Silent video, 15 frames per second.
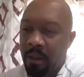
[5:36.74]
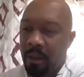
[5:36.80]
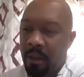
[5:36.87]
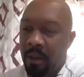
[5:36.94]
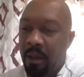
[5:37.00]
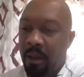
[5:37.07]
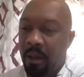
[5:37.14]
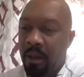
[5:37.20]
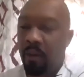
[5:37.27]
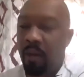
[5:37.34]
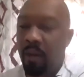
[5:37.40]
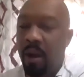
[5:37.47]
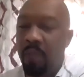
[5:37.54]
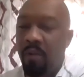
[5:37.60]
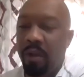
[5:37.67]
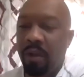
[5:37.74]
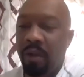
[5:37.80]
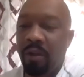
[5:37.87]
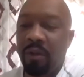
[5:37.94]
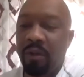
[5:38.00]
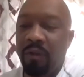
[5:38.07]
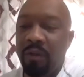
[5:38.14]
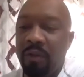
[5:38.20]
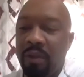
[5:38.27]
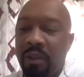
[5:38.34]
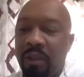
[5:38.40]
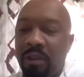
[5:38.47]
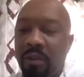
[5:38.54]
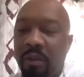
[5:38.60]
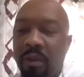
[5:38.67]
Well, I'm working on a few things. I'm
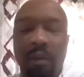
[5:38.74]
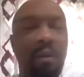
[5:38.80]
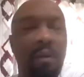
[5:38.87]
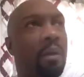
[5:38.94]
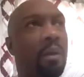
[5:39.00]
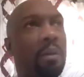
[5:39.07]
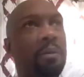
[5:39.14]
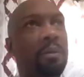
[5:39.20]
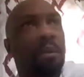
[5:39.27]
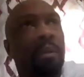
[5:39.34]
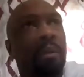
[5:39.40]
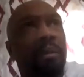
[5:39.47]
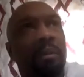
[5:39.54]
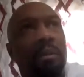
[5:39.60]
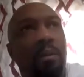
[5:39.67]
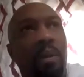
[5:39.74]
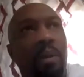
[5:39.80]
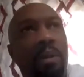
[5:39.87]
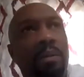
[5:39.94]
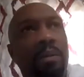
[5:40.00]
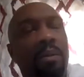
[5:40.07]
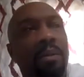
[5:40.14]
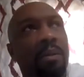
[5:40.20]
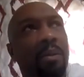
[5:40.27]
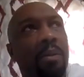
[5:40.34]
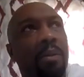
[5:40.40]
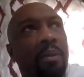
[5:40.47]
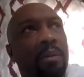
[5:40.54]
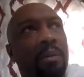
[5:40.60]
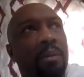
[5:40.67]
working on one, two,
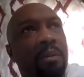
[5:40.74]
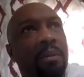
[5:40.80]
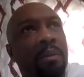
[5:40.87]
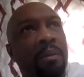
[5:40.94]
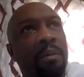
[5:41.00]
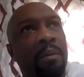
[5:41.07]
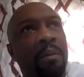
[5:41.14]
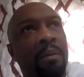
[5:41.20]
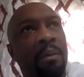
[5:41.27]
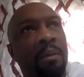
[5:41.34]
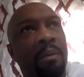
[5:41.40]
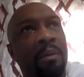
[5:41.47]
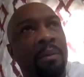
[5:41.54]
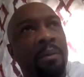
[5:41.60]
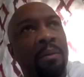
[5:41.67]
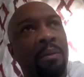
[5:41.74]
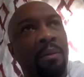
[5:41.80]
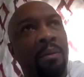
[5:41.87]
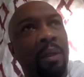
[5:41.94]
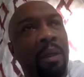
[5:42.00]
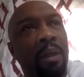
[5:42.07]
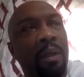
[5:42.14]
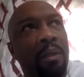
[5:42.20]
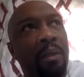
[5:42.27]
three.